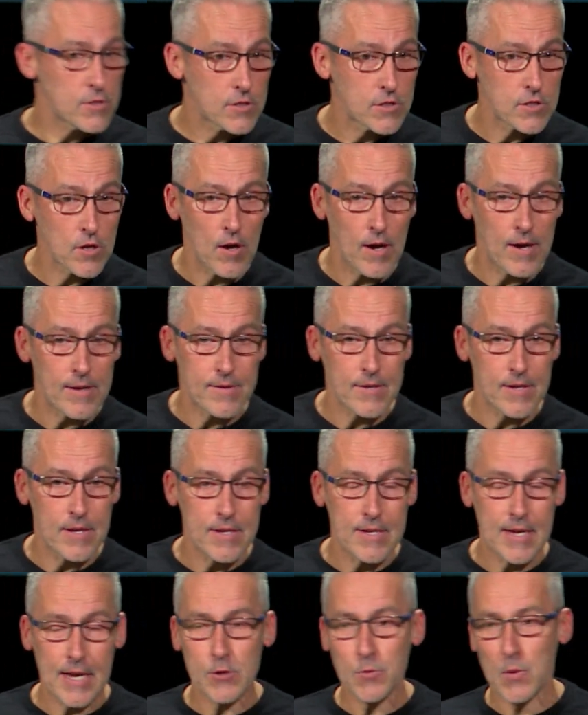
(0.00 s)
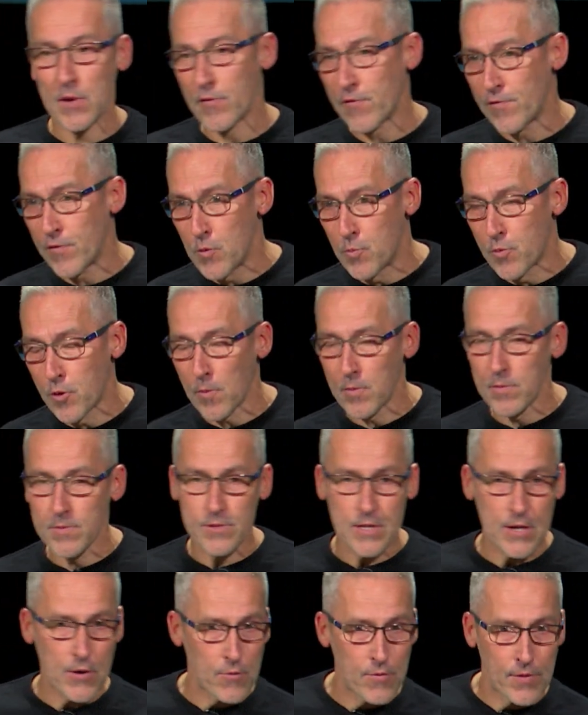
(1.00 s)
society. Yes, we have a few
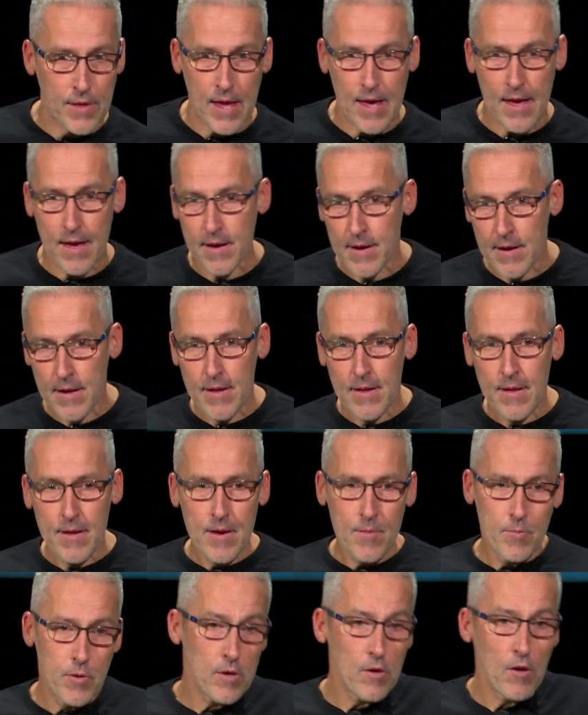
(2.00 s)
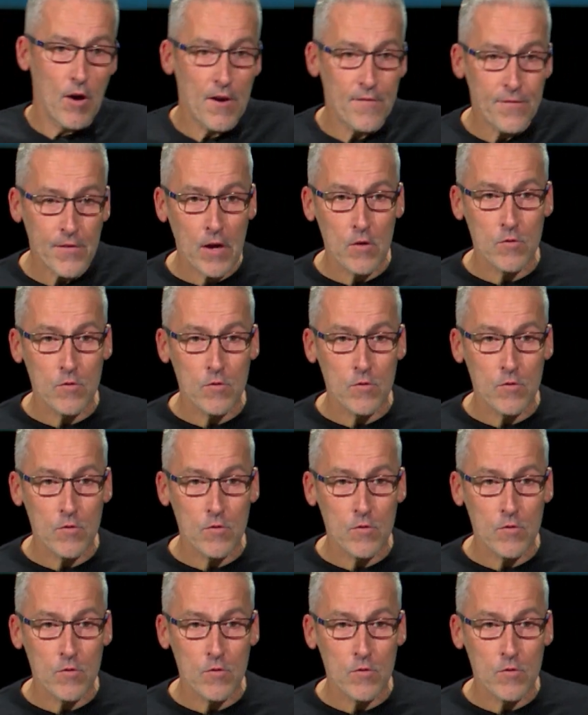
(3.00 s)
problems here and there, but life